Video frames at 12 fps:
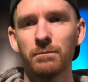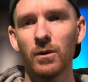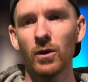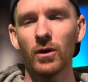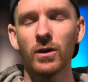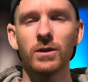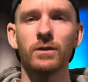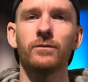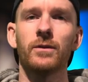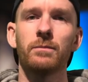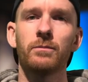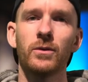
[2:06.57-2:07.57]
part of
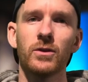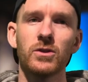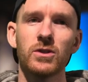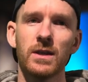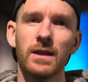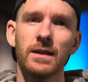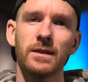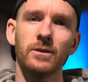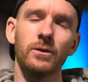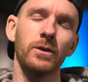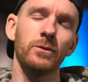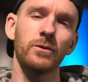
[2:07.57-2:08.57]
a project
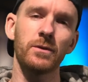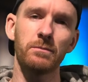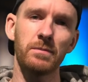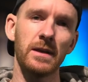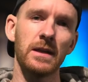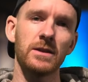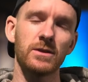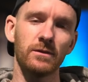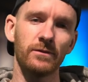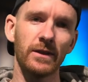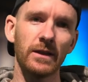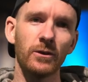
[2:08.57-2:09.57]
or you want to build
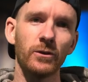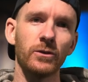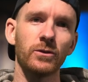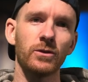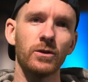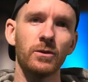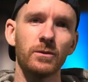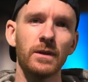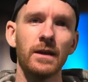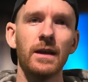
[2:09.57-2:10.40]
something on your own,